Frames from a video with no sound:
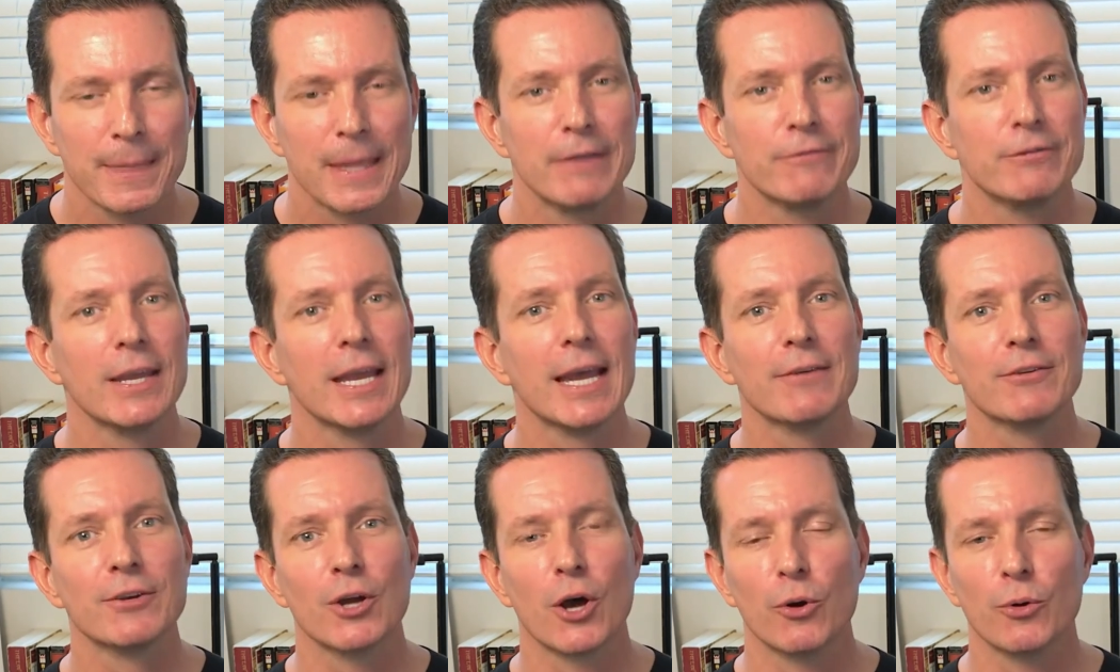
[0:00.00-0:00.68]
If you
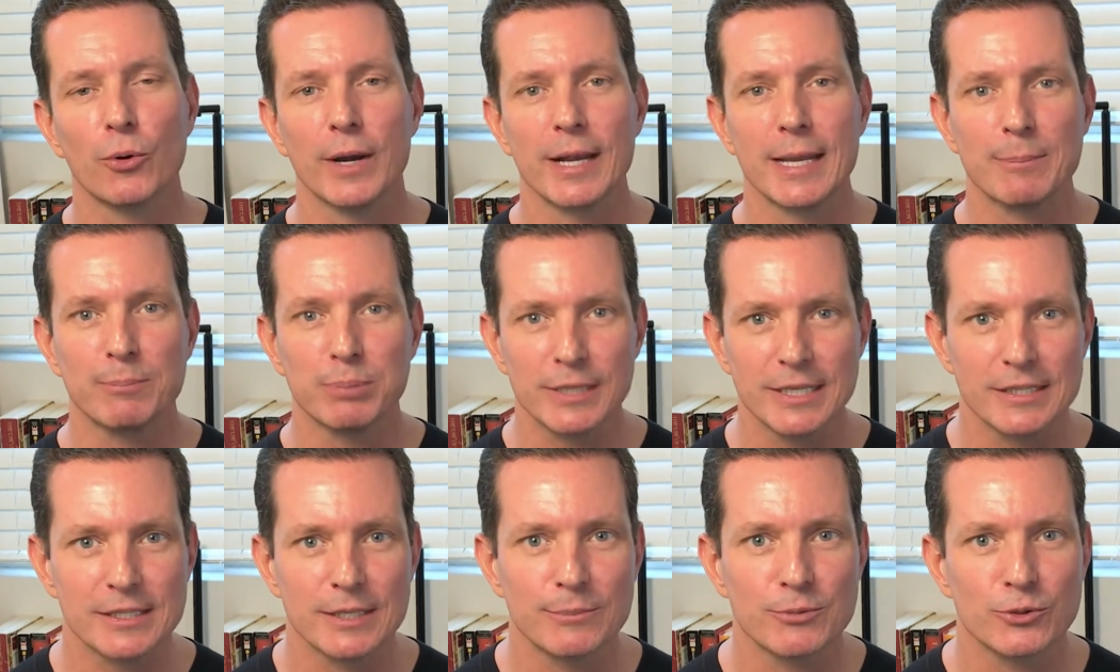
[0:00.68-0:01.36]
haven't already,
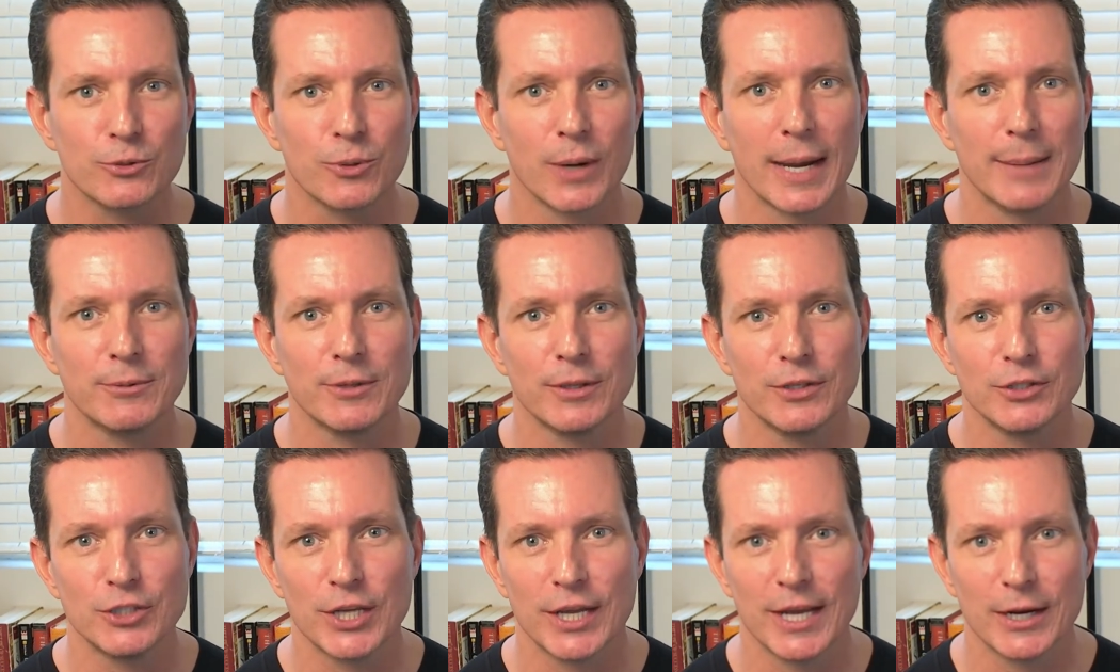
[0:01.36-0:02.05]
please subscribe to
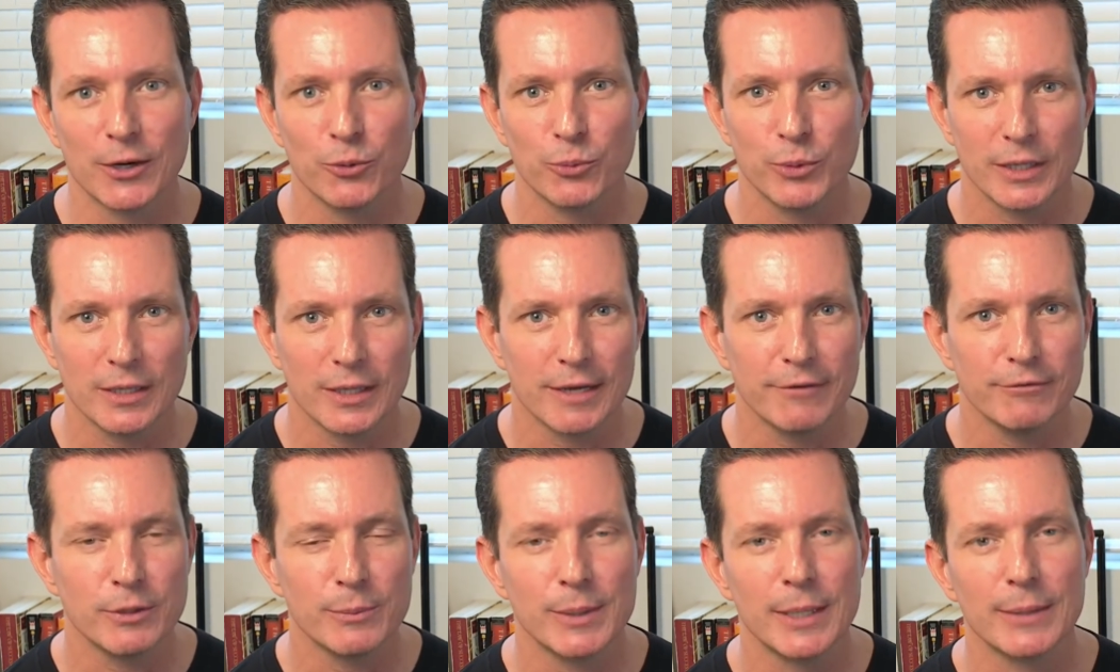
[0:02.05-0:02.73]
the channel. We'd
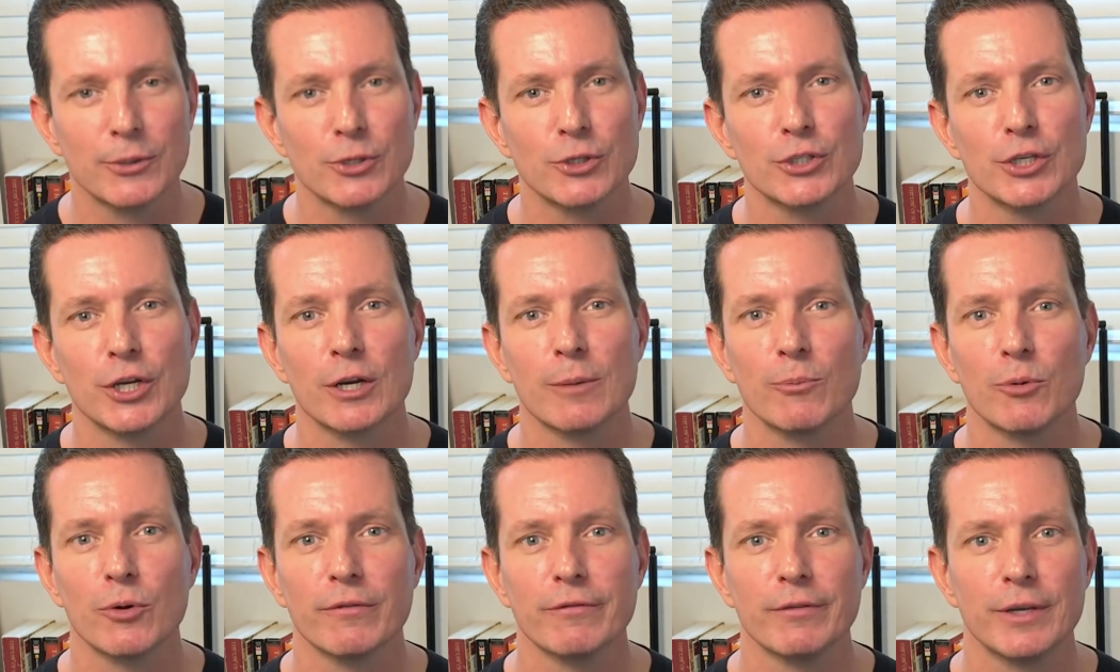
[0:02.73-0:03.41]
love to be able to share
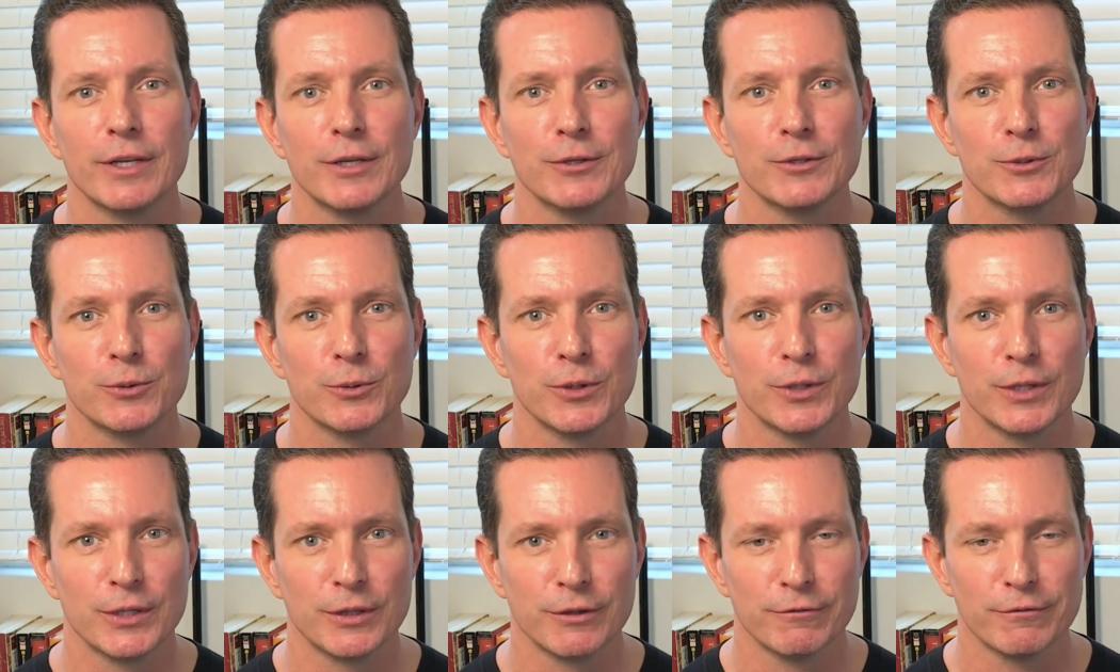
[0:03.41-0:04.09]
more videos
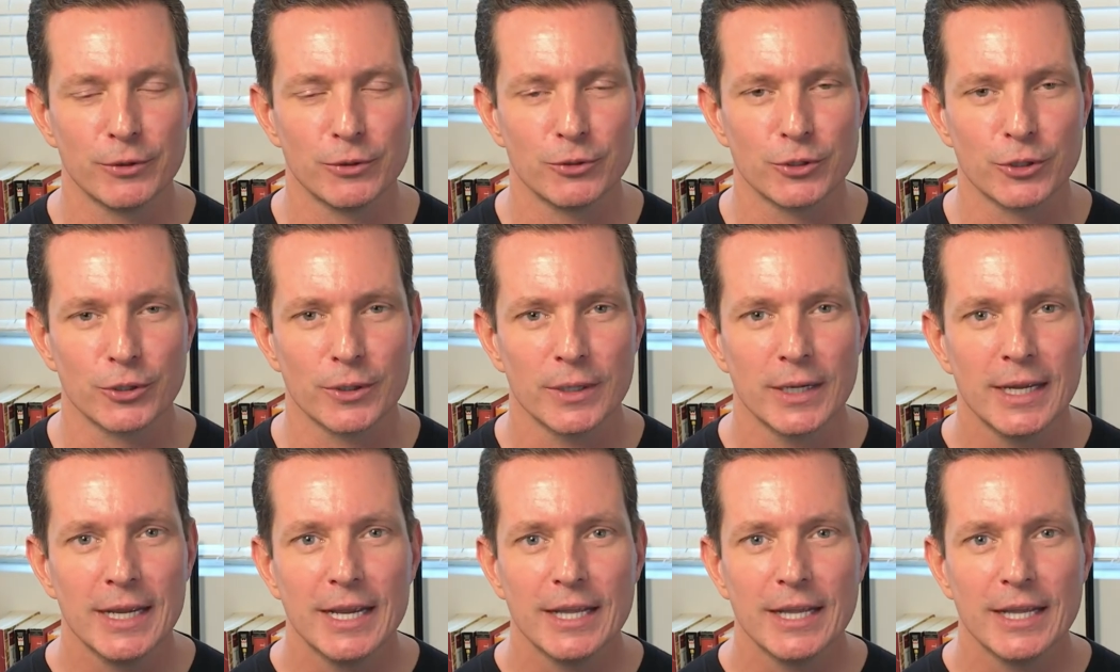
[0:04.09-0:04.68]
with you in the future.